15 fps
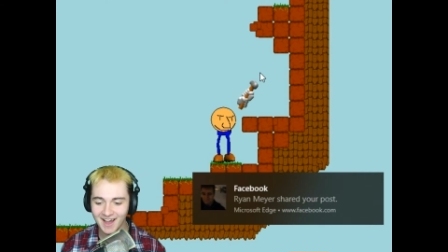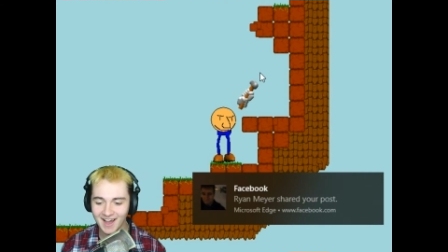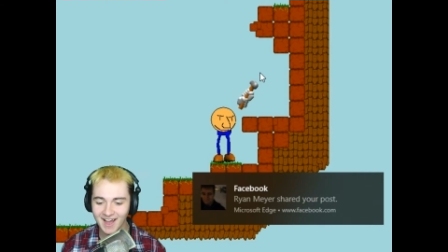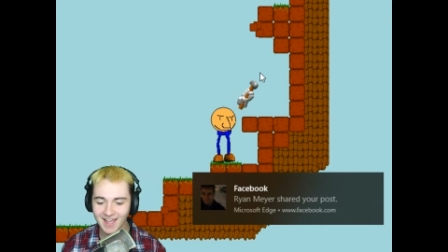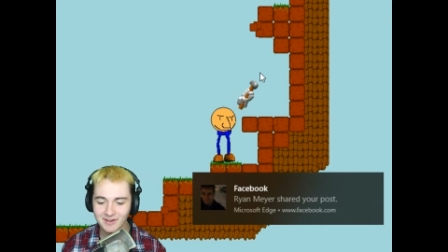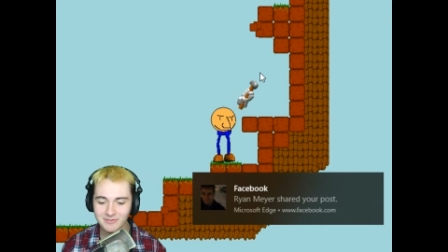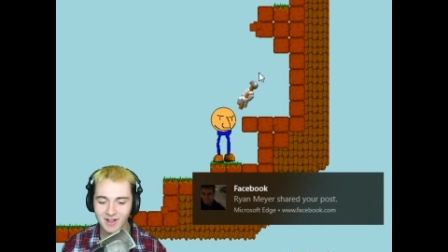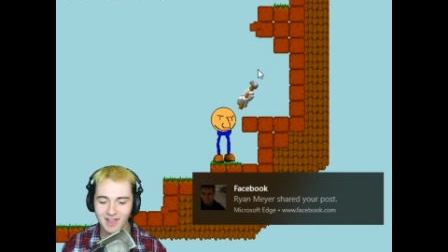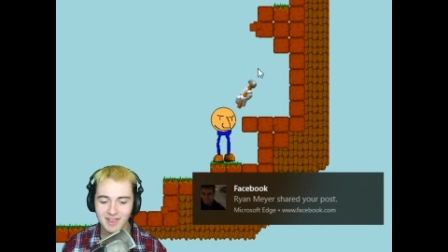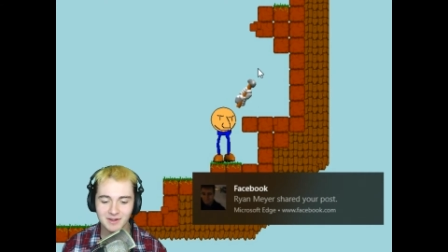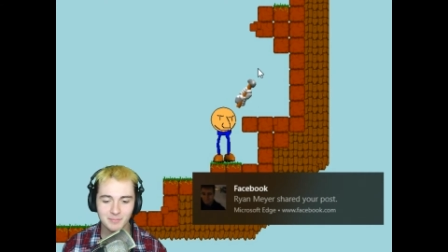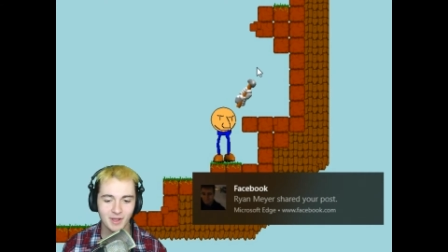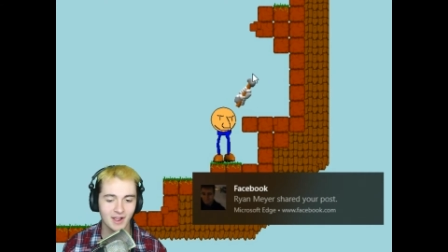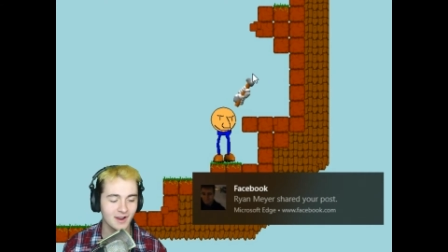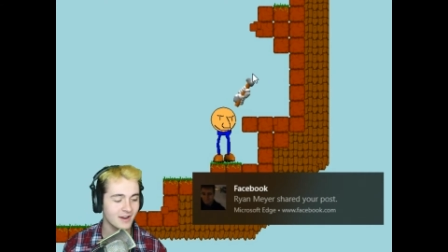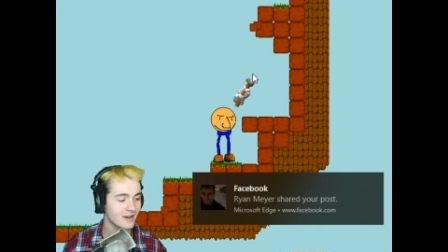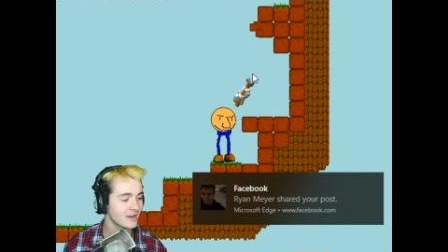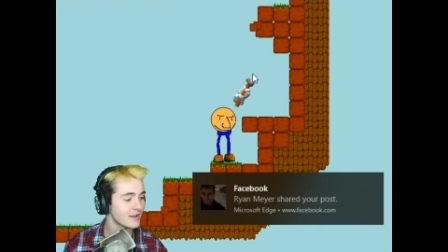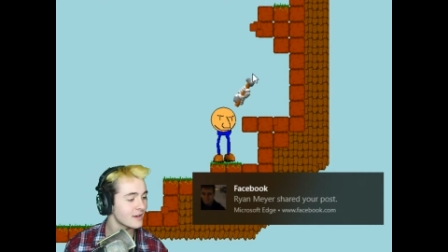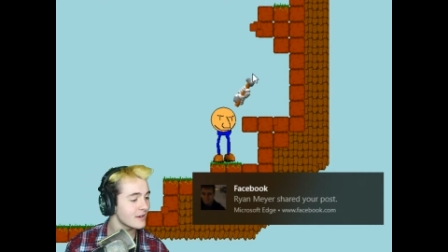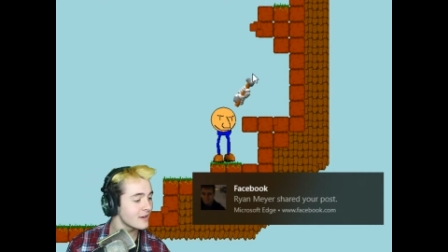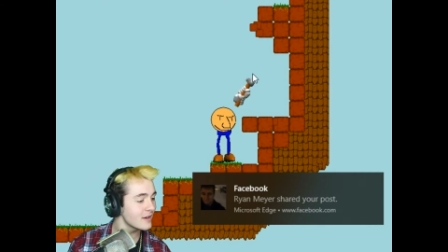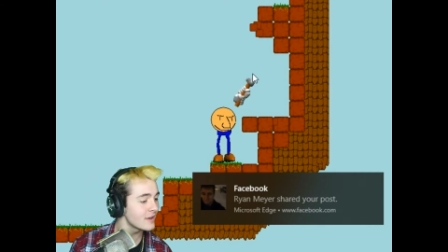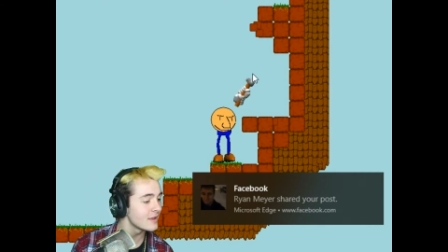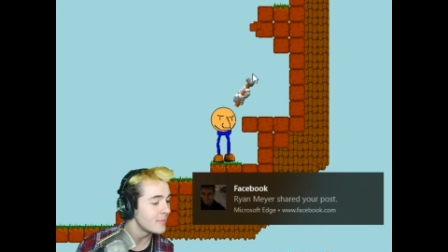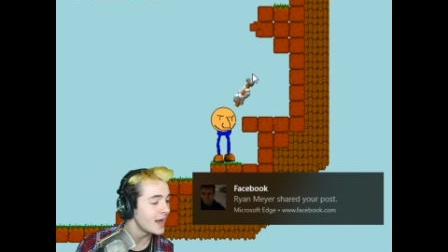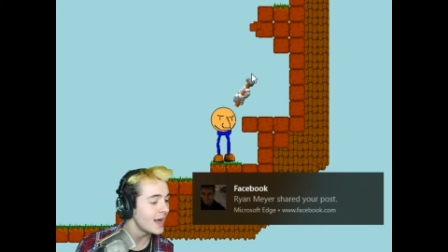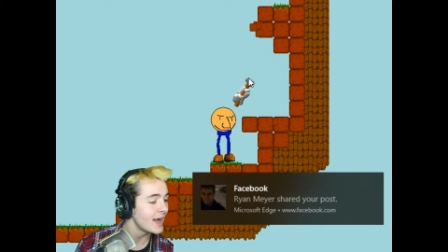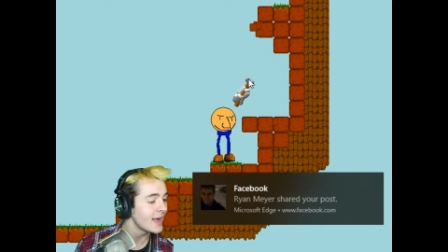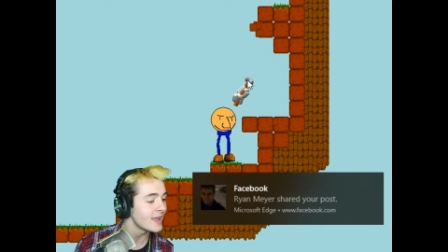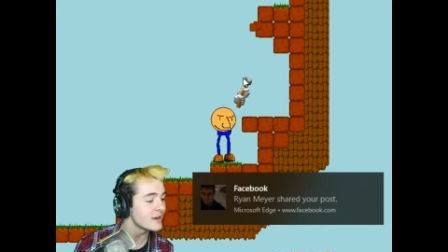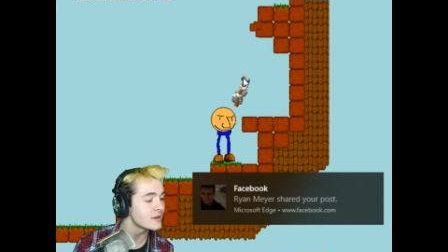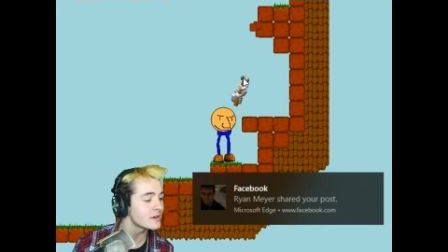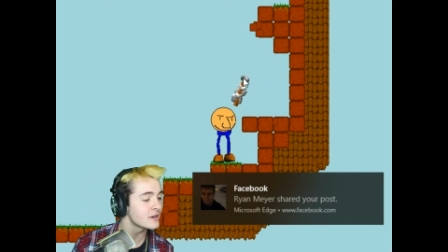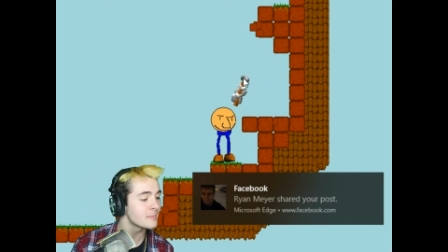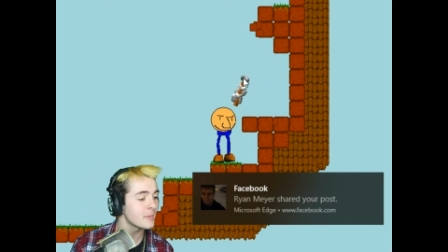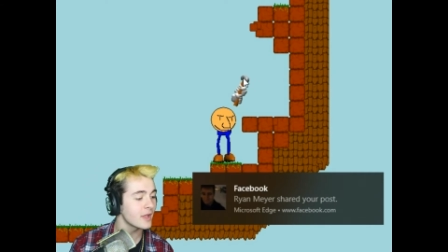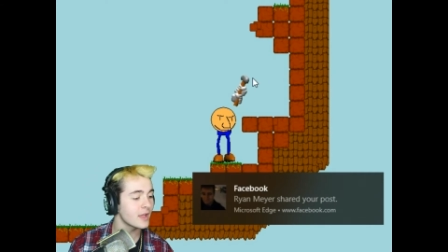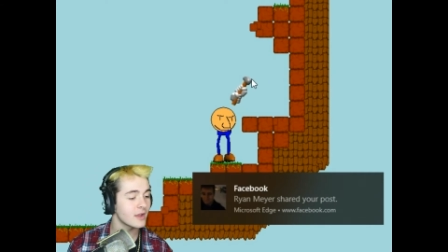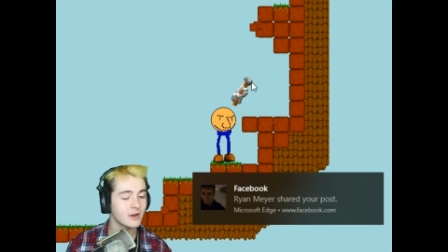Hi, Ryan Meyer. Meyer.